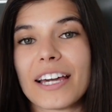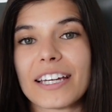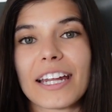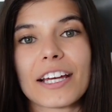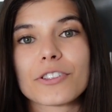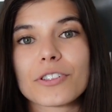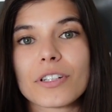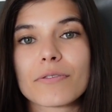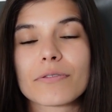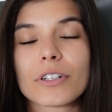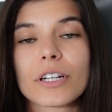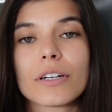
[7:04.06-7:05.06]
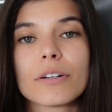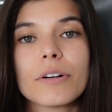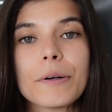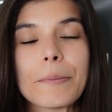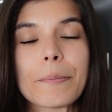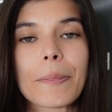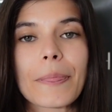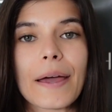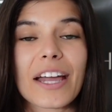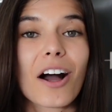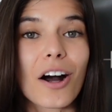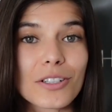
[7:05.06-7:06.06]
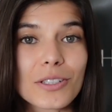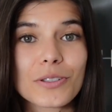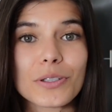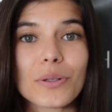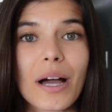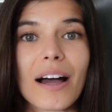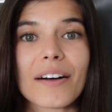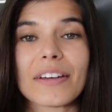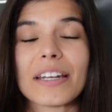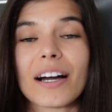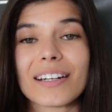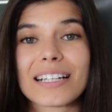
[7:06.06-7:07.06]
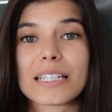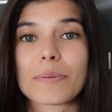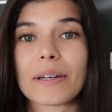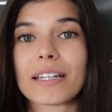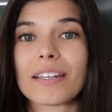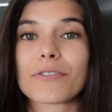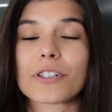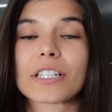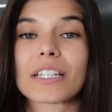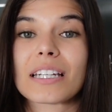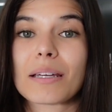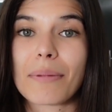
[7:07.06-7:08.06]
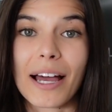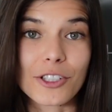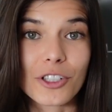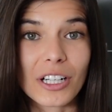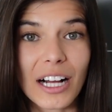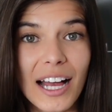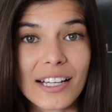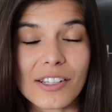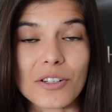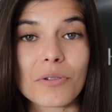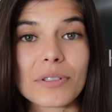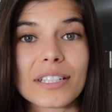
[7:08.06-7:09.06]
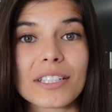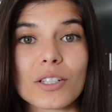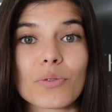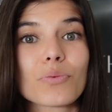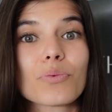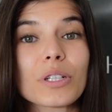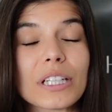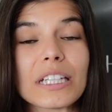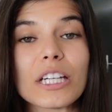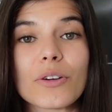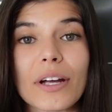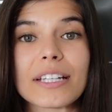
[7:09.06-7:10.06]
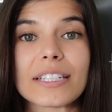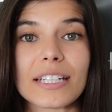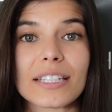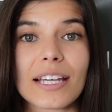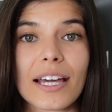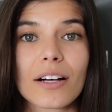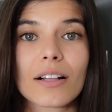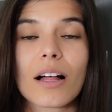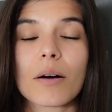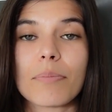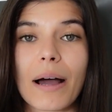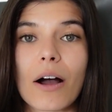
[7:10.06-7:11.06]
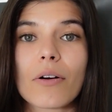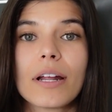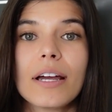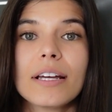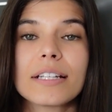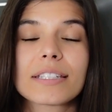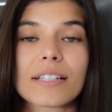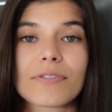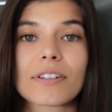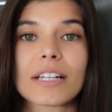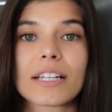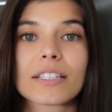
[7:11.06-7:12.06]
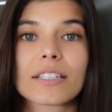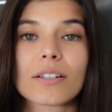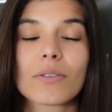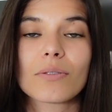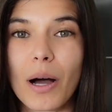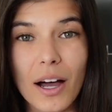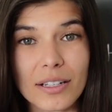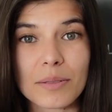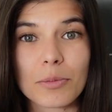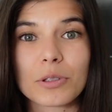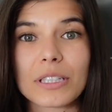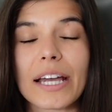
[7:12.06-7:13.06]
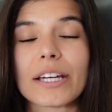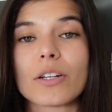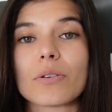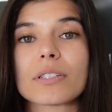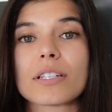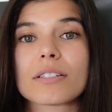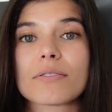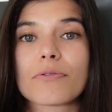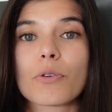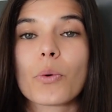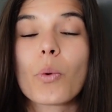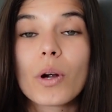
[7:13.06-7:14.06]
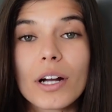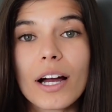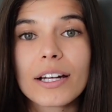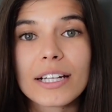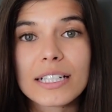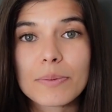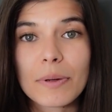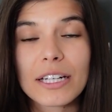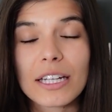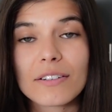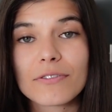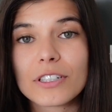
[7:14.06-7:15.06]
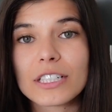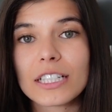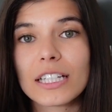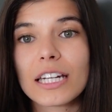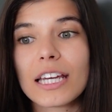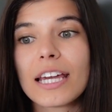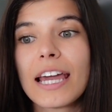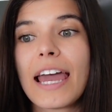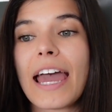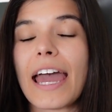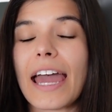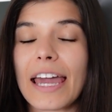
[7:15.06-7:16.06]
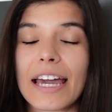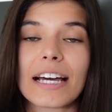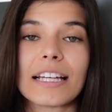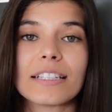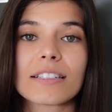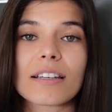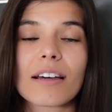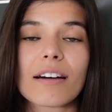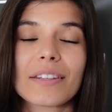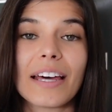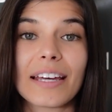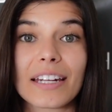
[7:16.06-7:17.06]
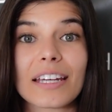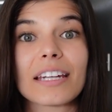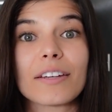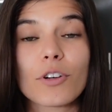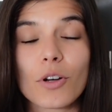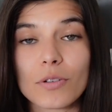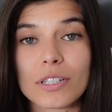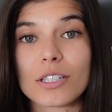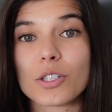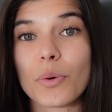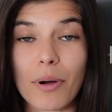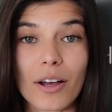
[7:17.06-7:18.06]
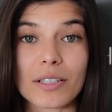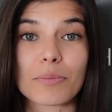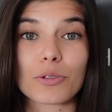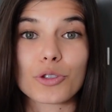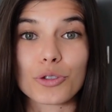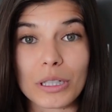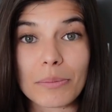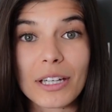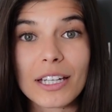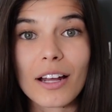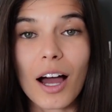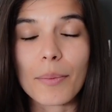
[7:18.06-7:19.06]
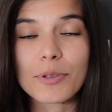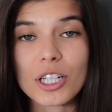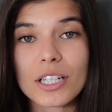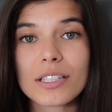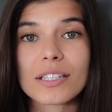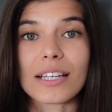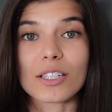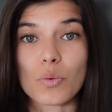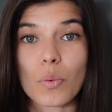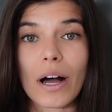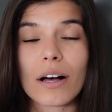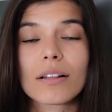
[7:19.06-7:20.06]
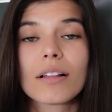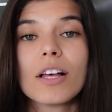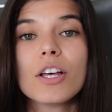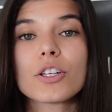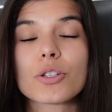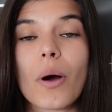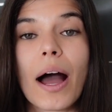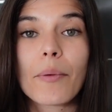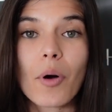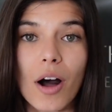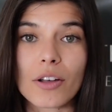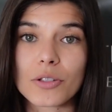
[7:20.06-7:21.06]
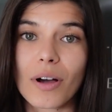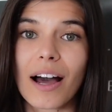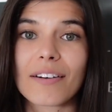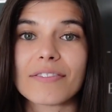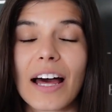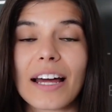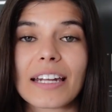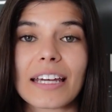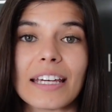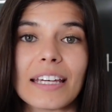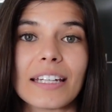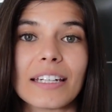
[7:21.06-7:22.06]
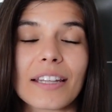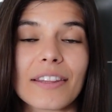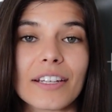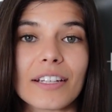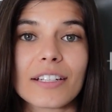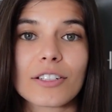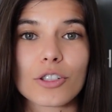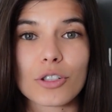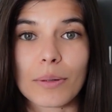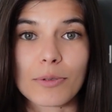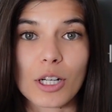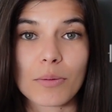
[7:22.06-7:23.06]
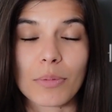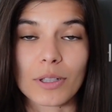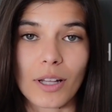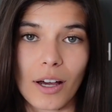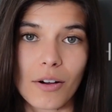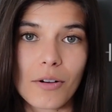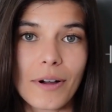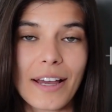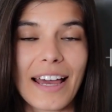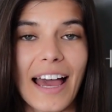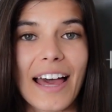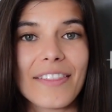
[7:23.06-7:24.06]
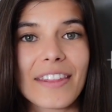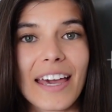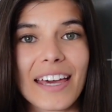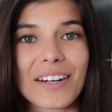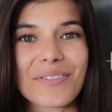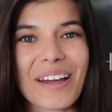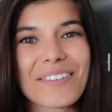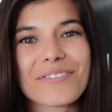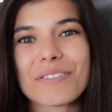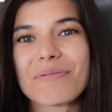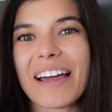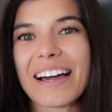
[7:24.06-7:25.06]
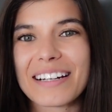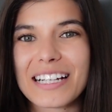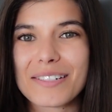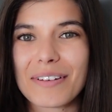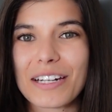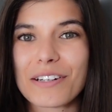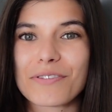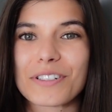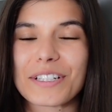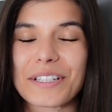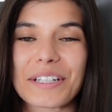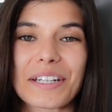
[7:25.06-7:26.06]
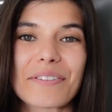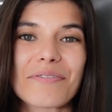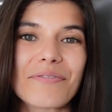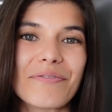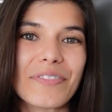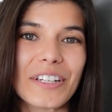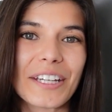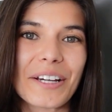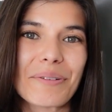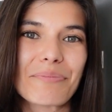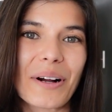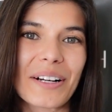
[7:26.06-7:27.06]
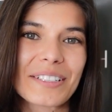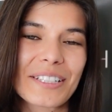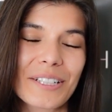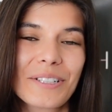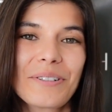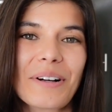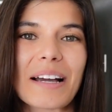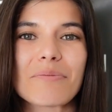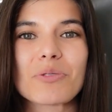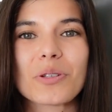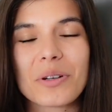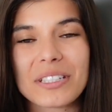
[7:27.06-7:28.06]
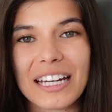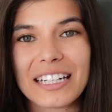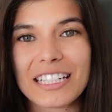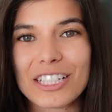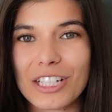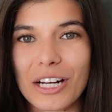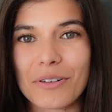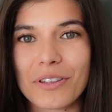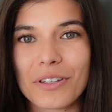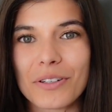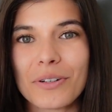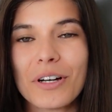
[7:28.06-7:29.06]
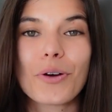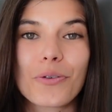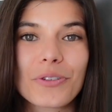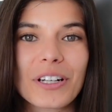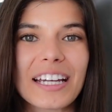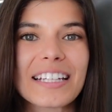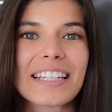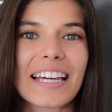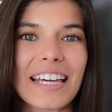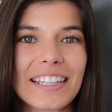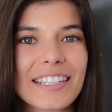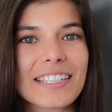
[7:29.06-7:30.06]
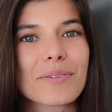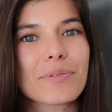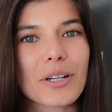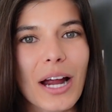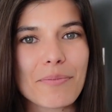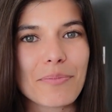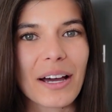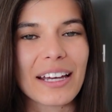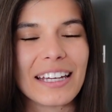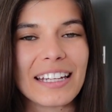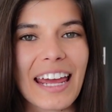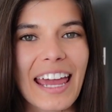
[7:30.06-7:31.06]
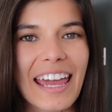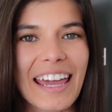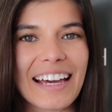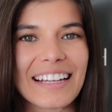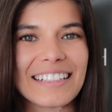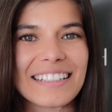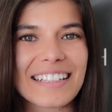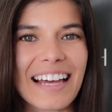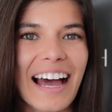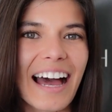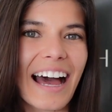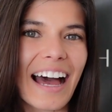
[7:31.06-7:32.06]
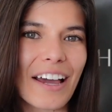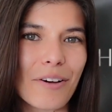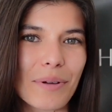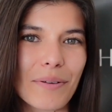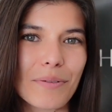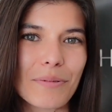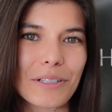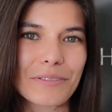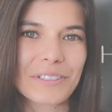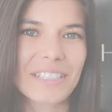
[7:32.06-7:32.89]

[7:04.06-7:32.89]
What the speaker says: I can answer them for you. I also do have an unexplained infertility masterclass that goes into really great detail about different possible diagnosis for unexplained infertility, and then it even goes into possible treatment options as well. So I will also have that in the description below. And then wait for my unexplained infertility video part 2. I'm so excited to share with you. Don't forget to hit the subscribe button, and I hope you have a beautiful